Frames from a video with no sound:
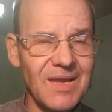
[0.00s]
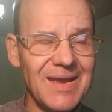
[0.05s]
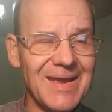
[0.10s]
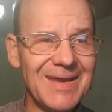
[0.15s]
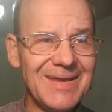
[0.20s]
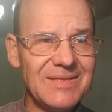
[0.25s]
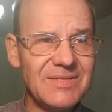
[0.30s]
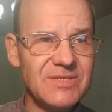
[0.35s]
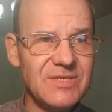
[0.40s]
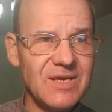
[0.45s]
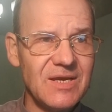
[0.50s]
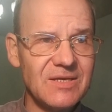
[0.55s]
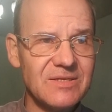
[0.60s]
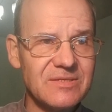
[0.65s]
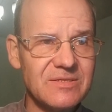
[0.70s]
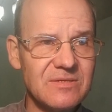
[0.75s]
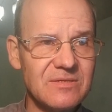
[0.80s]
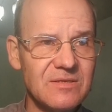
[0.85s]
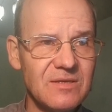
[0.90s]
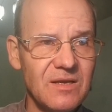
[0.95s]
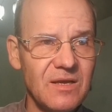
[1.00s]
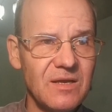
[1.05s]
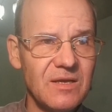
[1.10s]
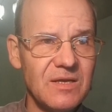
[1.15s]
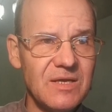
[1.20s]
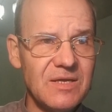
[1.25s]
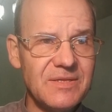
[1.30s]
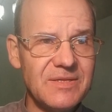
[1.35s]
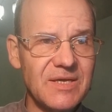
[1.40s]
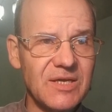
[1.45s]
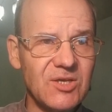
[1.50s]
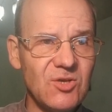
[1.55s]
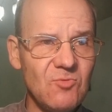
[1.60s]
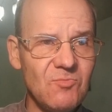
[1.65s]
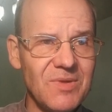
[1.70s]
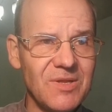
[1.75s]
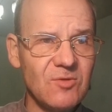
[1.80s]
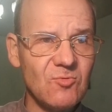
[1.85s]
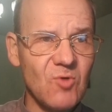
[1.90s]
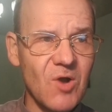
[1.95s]
And yet, in the
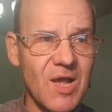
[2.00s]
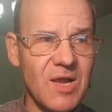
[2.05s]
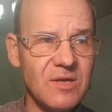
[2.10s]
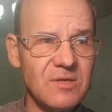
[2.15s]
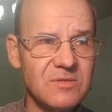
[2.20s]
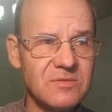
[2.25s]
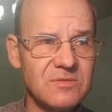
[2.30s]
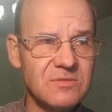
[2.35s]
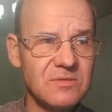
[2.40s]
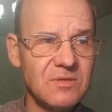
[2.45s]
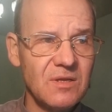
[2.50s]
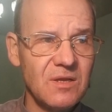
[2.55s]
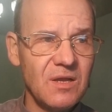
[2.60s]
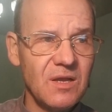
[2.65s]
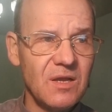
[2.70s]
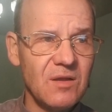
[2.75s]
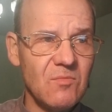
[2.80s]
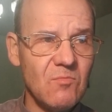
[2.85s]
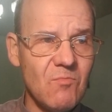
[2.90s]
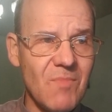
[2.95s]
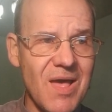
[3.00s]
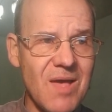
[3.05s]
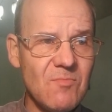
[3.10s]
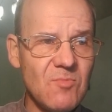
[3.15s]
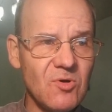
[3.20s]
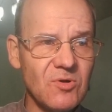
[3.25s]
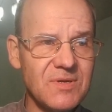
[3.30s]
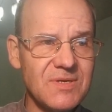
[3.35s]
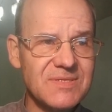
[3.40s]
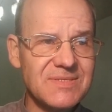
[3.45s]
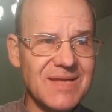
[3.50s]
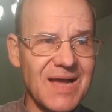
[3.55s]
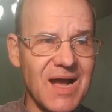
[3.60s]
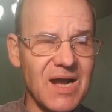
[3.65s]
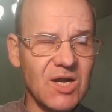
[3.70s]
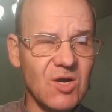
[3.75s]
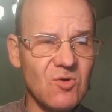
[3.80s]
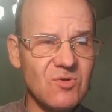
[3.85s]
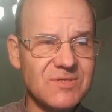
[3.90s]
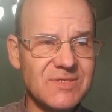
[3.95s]
human world, memories are
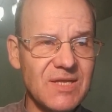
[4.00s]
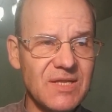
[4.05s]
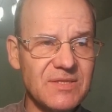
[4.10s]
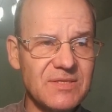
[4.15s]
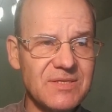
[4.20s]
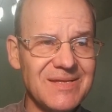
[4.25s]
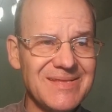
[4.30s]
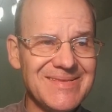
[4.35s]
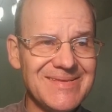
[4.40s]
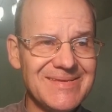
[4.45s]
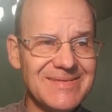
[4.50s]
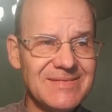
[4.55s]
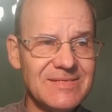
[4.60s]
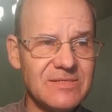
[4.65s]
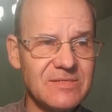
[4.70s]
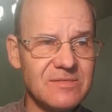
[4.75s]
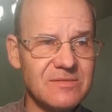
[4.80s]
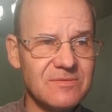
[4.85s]
constantly needed,